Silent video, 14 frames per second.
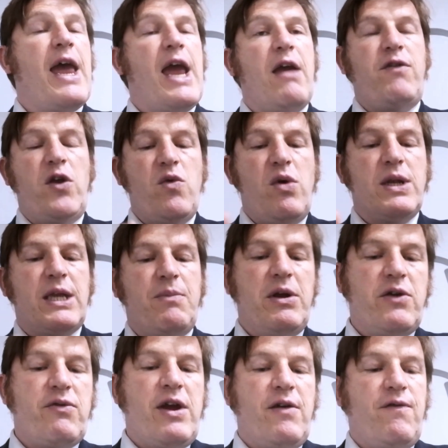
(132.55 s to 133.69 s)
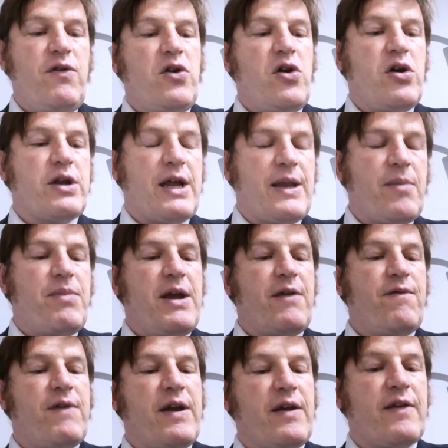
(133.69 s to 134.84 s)
If you want to be great for God at the big
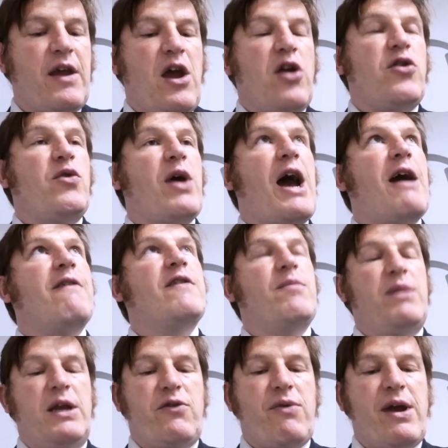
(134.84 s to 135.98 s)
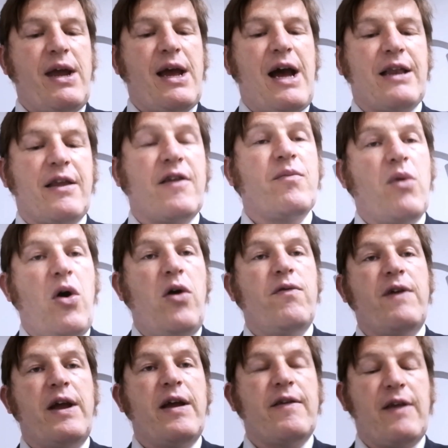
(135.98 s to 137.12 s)
things, you have to be great at the small
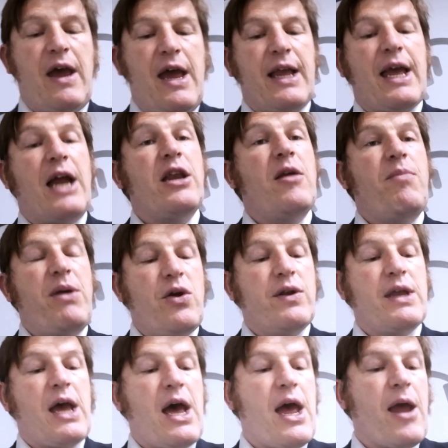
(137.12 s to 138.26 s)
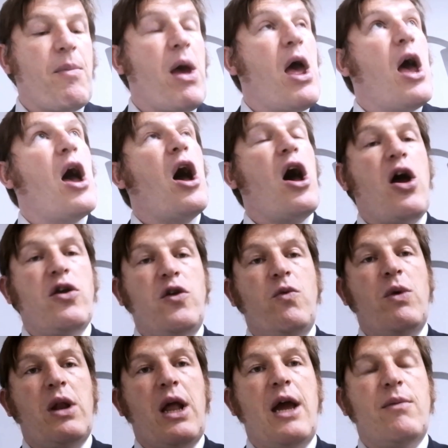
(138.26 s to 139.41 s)
things. Can you be on time? Are you
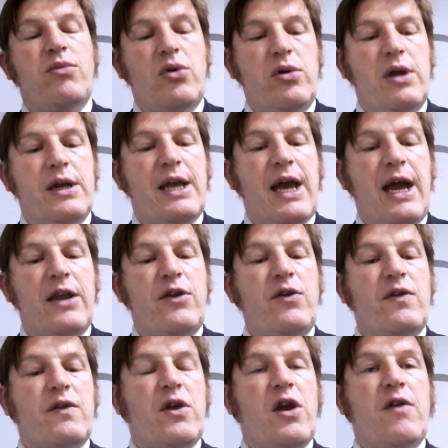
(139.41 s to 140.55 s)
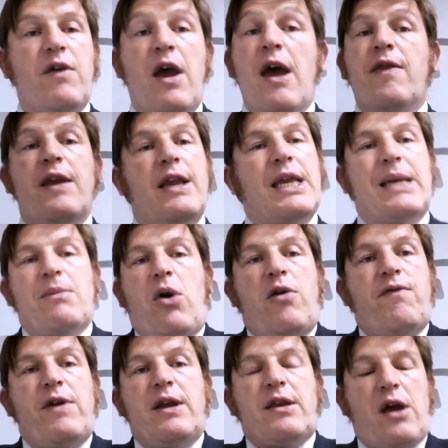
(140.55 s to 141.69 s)
reliable? And can you serve? These small
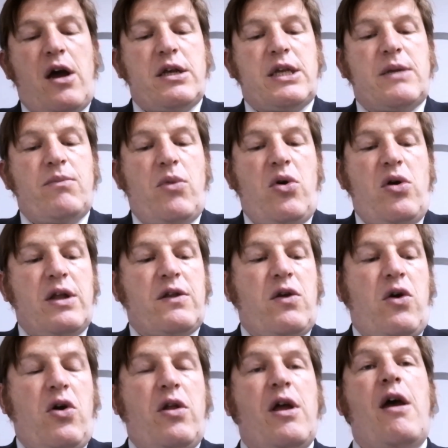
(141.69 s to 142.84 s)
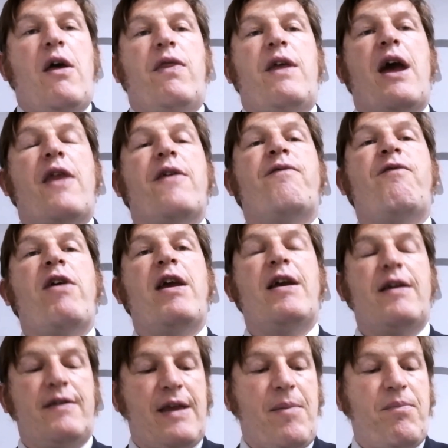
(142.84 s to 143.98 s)
things aren't small at all. They are the
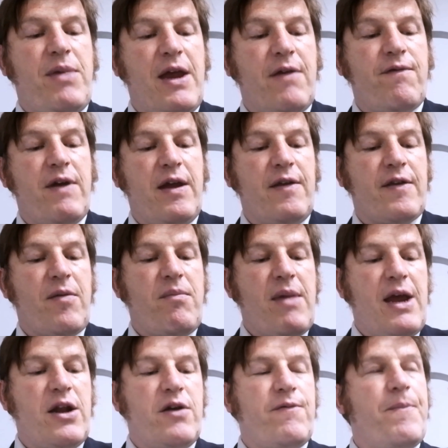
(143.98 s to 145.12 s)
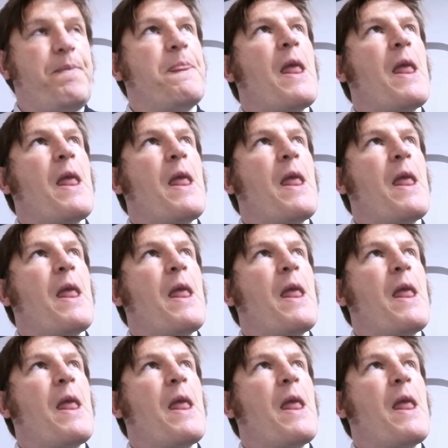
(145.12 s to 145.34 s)
things that big things are made of.